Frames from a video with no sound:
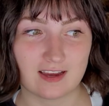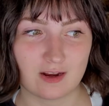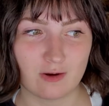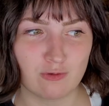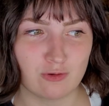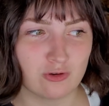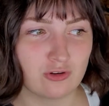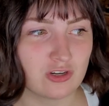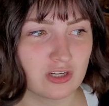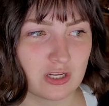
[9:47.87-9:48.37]
I don't
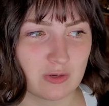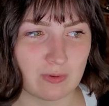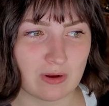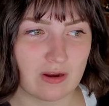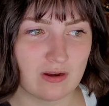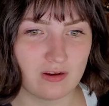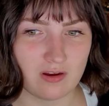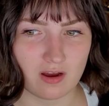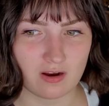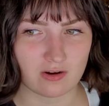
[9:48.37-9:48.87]
usually
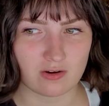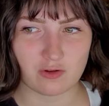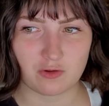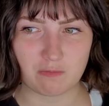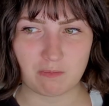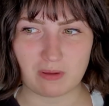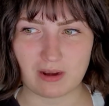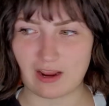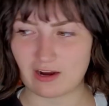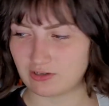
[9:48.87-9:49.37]
read young
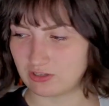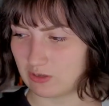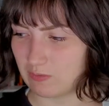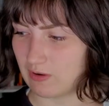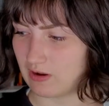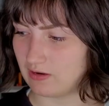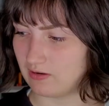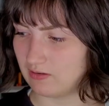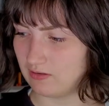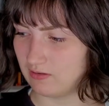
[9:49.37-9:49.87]
adult, but I actually
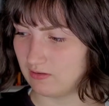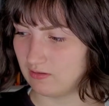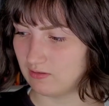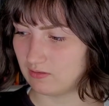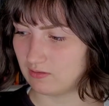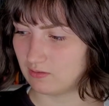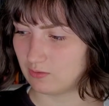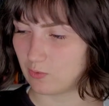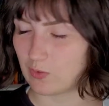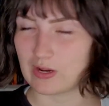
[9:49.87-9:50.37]
read
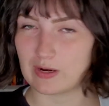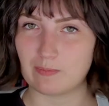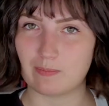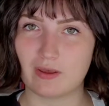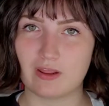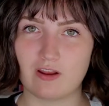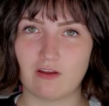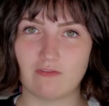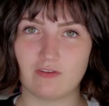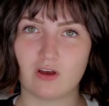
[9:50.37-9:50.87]
quite a
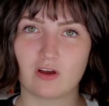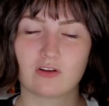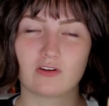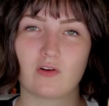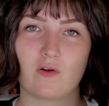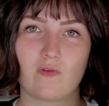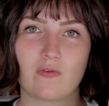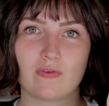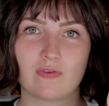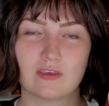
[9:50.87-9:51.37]
bit of young
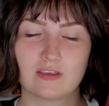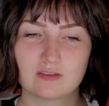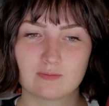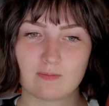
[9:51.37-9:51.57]
adult this